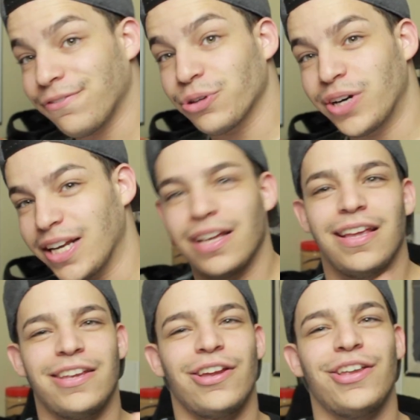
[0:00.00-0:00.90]
Flirting,
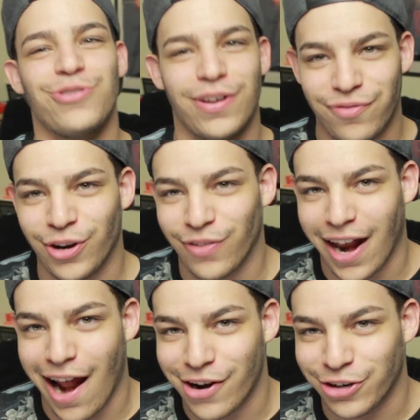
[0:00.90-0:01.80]
you can figure
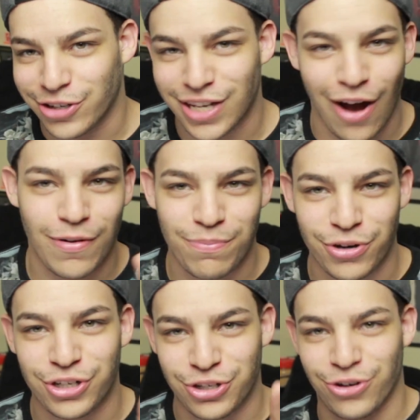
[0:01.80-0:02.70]
that out on yourself. I'm
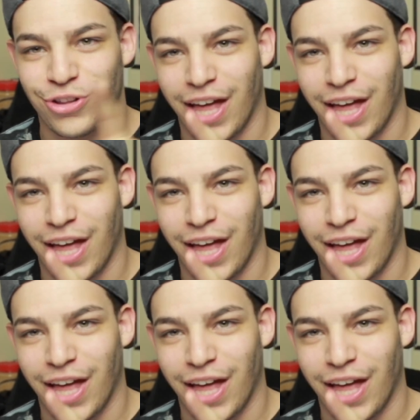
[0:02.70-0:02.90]
pretty sure